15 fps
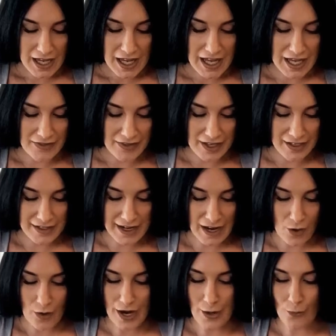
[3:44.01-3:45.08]
And then
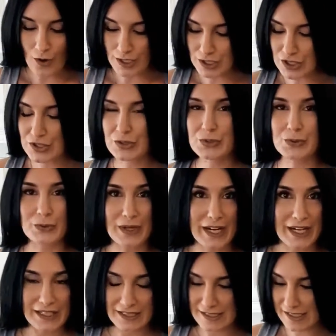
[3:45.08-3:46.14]
now I wanted to
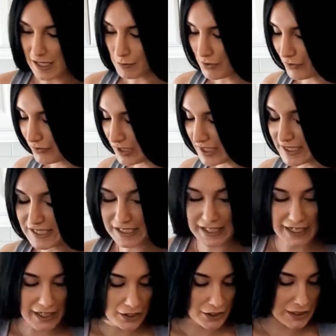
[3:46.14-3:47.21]
grate some of these
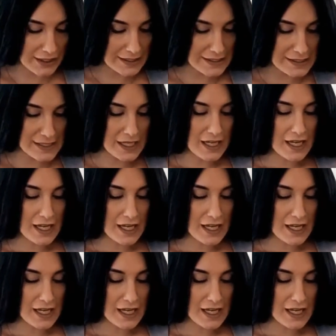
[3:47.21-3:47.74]
carrots